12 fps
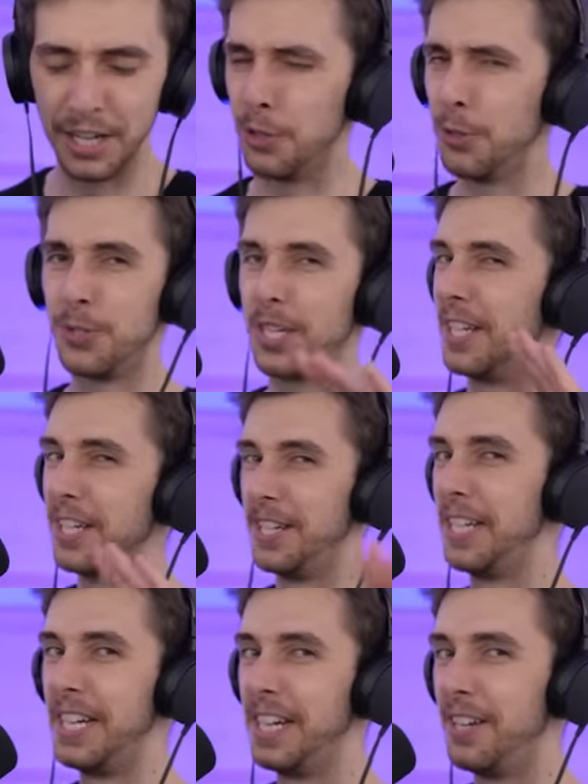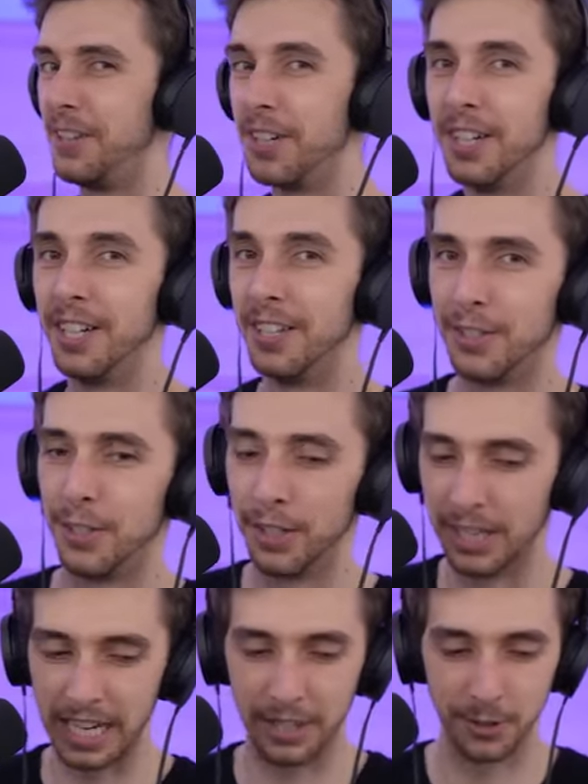you didn't need
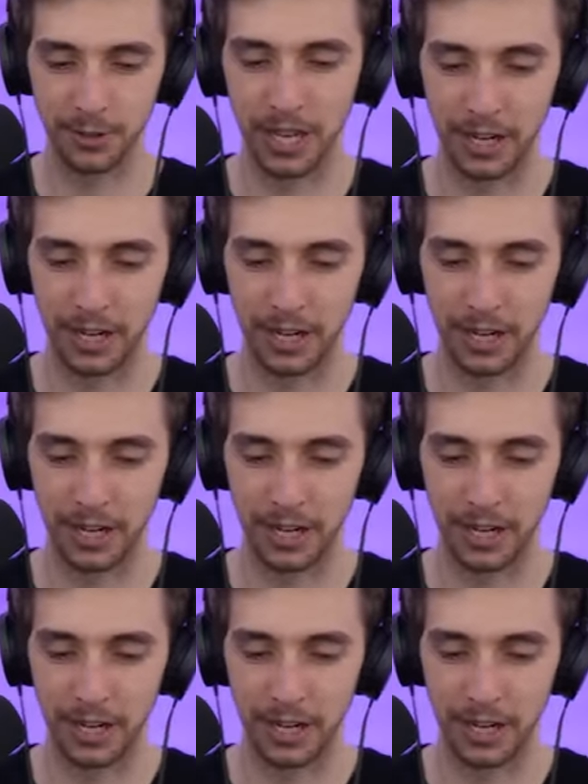to get those